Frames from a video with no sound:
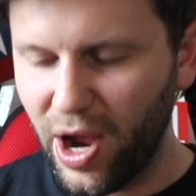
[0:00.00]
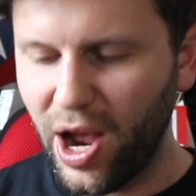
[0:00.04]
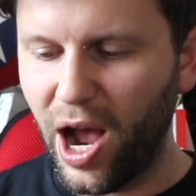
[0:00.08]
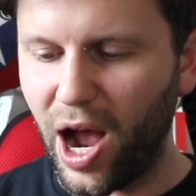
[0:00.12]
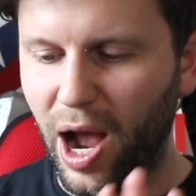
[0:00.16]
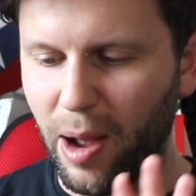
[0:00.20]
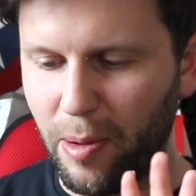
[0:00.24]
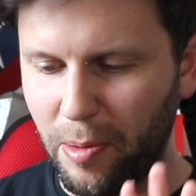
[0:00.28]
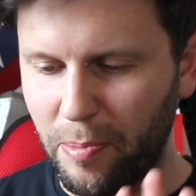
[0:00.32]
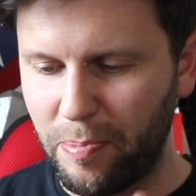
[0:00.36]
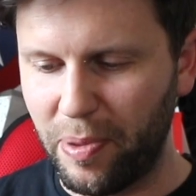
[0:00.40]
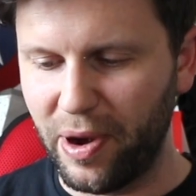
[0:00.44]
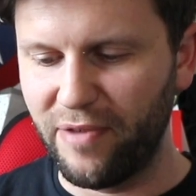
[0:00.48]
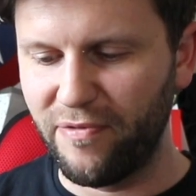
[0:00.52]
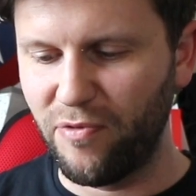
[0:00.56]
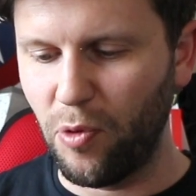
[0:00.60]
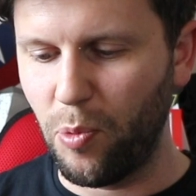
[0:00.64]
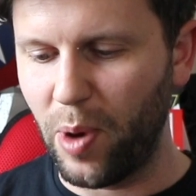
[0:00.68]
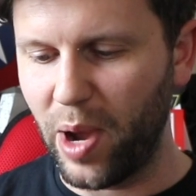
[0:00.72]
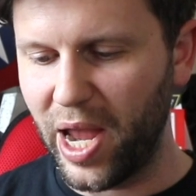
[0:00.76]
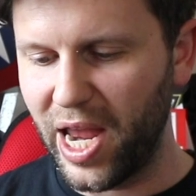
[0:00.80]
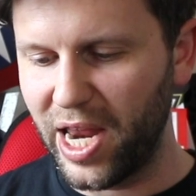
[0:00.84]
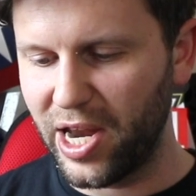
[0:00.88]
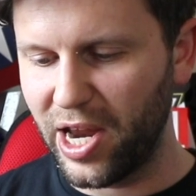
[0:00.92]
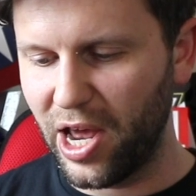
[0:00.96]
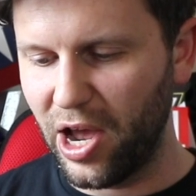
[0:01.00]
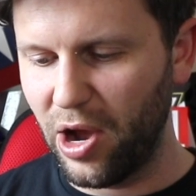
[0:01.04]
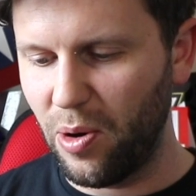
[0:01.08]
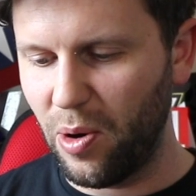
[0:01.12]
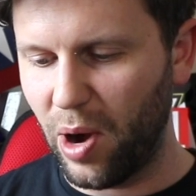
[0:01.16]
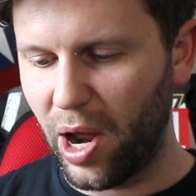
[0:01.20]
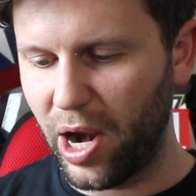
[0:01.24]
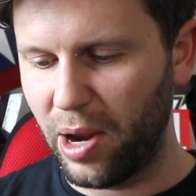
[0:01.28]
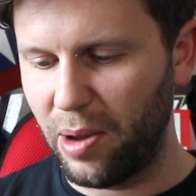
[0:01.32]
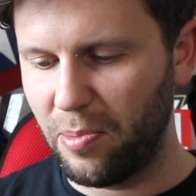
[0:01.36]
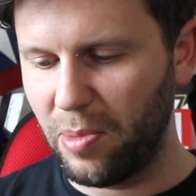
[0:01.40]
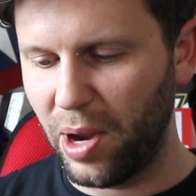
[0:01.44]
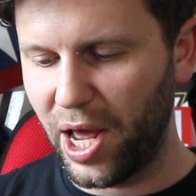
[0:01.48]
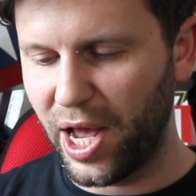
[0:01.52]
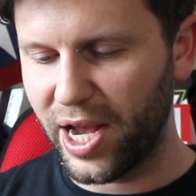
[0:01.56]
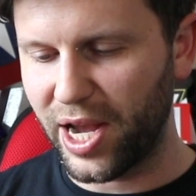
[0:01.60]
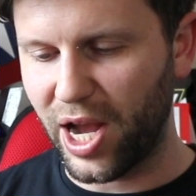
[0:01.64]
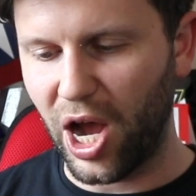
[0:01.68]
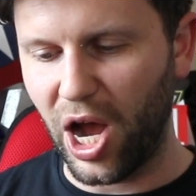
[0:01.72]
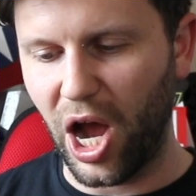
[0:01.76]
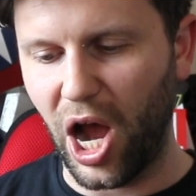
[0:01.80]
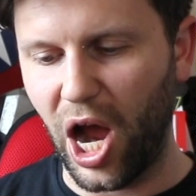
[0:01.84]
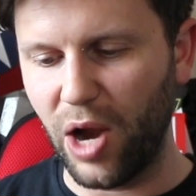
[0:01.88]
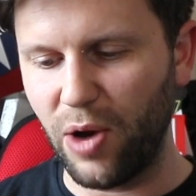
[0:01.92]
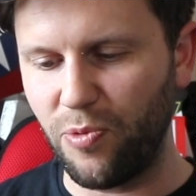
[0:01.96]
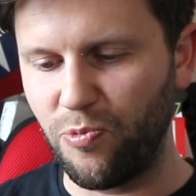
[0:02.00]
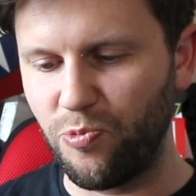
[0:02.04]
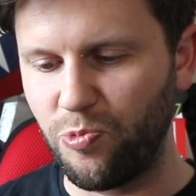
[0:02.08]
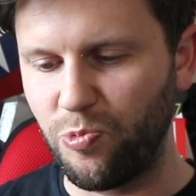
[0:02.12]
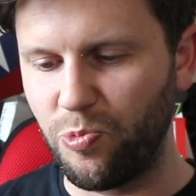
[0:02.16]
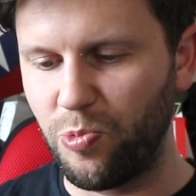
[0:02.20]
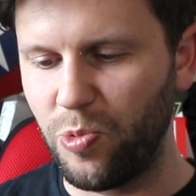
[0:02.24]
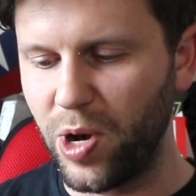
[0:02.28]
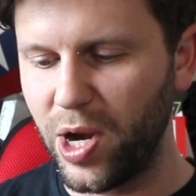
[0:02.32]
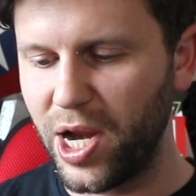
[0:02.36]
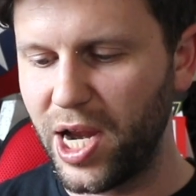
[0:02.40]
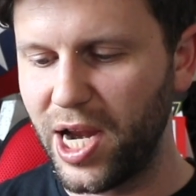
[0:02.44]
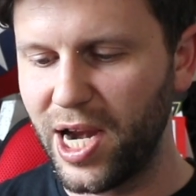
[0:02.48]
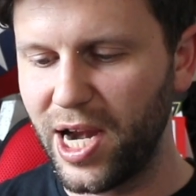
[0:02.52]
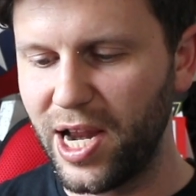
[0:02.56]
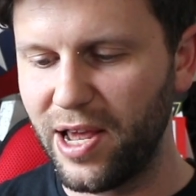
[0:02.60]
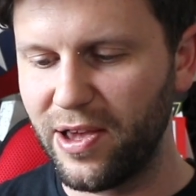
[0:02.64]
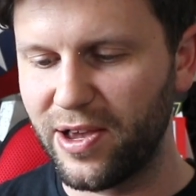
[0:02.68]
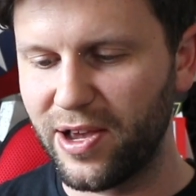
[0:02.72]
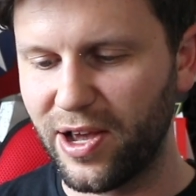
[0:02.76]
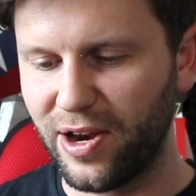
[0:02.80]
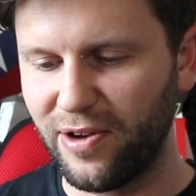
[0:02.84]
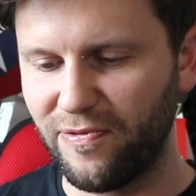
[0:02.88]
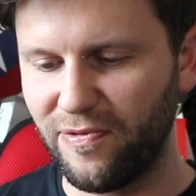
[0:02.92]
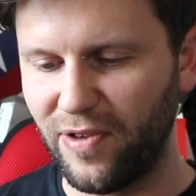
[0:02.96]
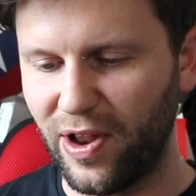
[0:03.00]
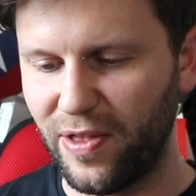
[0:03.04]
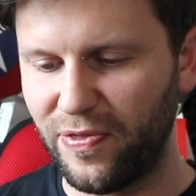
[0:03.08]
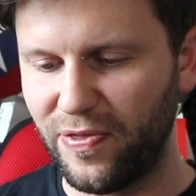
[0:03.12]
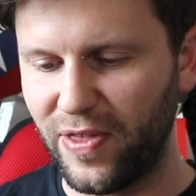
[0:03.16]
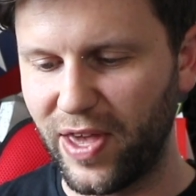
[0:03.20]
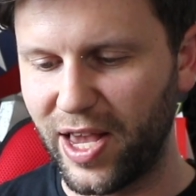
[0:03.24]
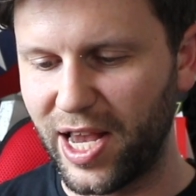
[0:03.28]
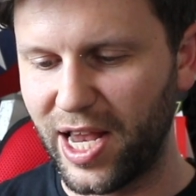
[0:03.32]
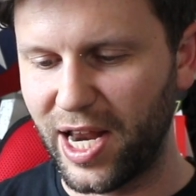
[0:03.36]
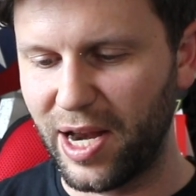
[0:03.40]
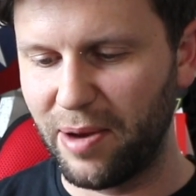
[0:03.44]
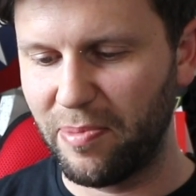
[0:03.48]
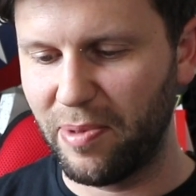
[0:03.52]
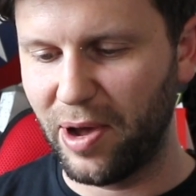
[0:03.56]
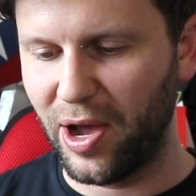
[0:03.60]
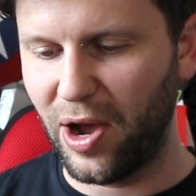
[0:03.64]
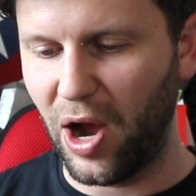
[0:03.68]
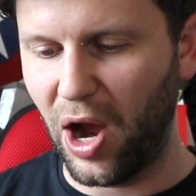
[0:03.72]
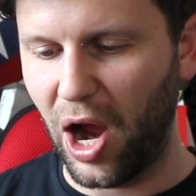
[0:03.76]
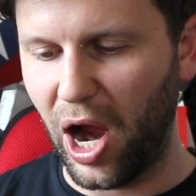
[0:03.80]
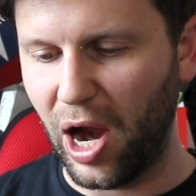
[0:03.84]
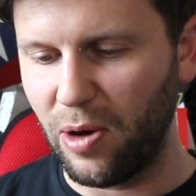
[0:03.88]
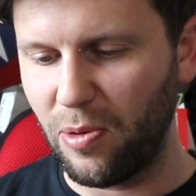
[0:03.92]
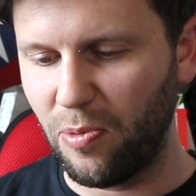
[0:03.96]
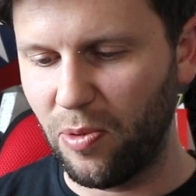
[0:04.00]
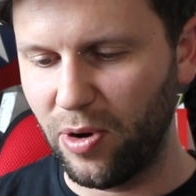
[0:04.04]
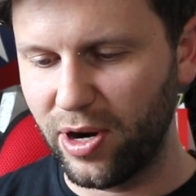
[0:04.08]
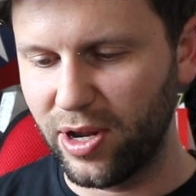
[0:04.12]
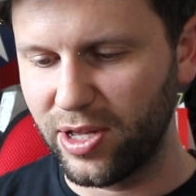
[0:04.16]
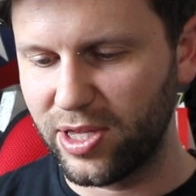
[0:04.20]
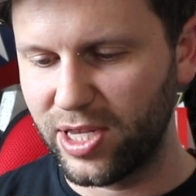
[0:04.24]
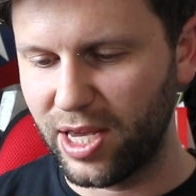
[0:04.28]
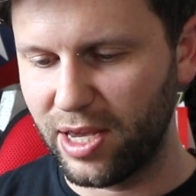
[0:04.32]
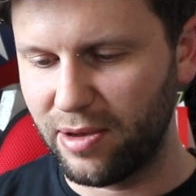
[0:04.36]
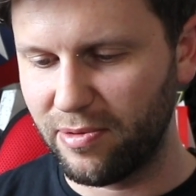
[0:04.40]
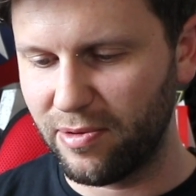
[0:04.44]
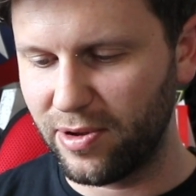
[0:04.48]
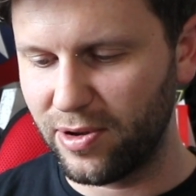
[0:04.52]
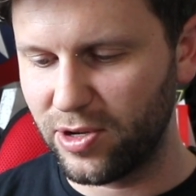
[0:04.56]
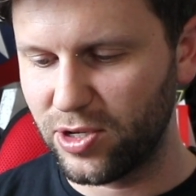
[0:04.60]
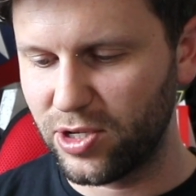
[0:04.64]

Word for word: I'm a bit of a weirdo and I'm like I really kind of like thinking about I want to tip